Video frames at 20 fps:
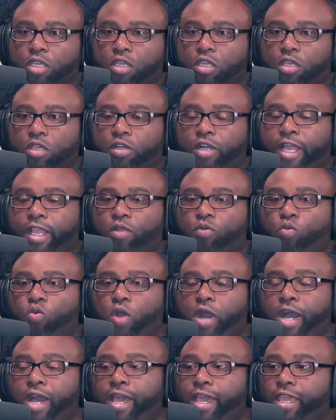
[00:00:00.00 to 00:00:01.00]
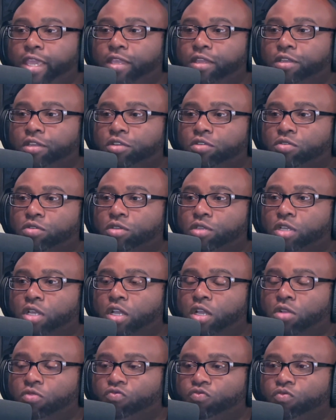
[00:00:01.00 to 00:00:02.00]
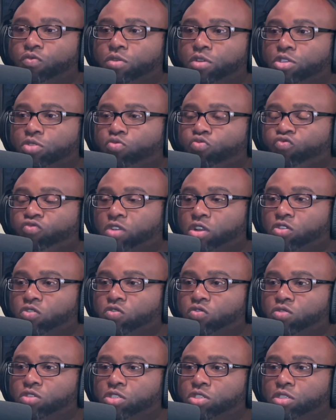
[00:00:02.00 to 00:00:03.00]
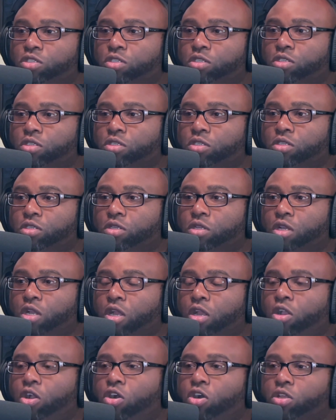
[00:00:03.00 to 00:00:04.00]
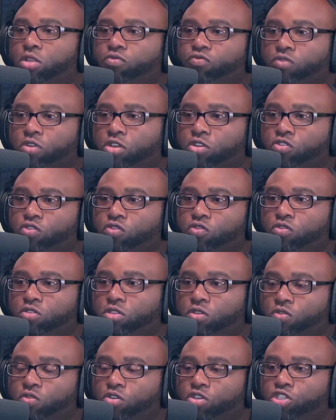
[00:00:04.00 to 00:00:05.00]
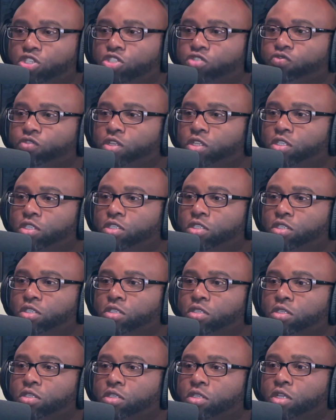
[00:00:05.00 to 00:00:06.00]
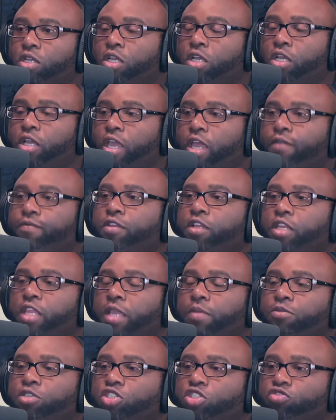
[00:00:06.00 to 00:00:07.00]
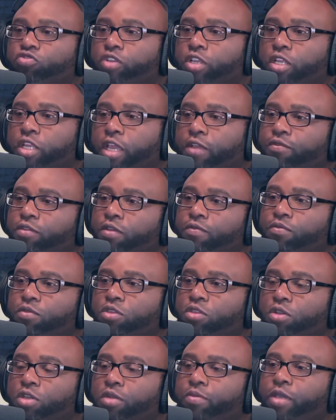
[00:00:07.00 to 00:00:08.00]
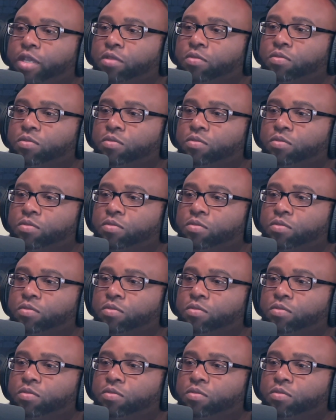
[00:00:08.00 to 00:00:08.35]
like why uh, roads are called roads or streets have the name street? Have you ever thought about